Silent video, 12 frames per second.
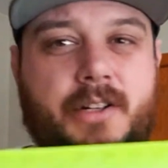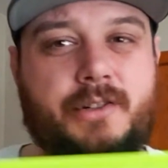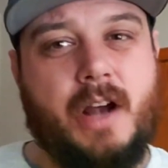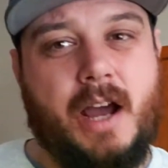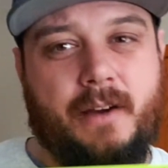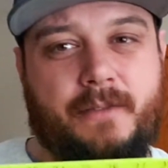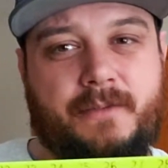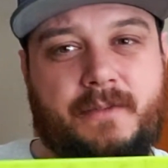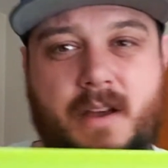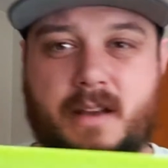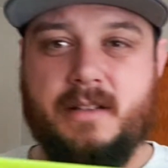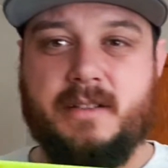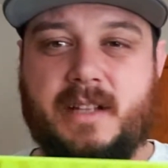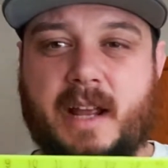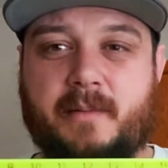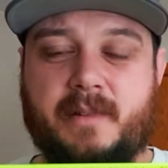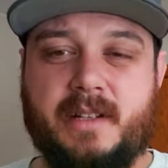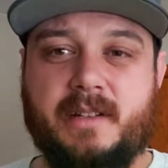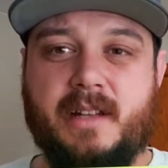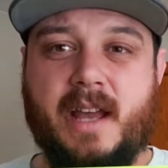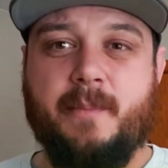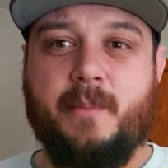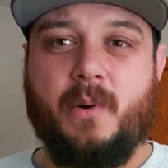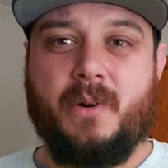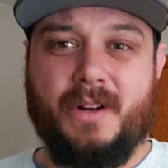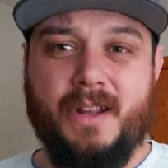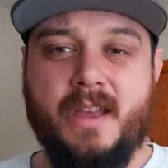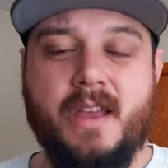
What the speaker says: trough type board.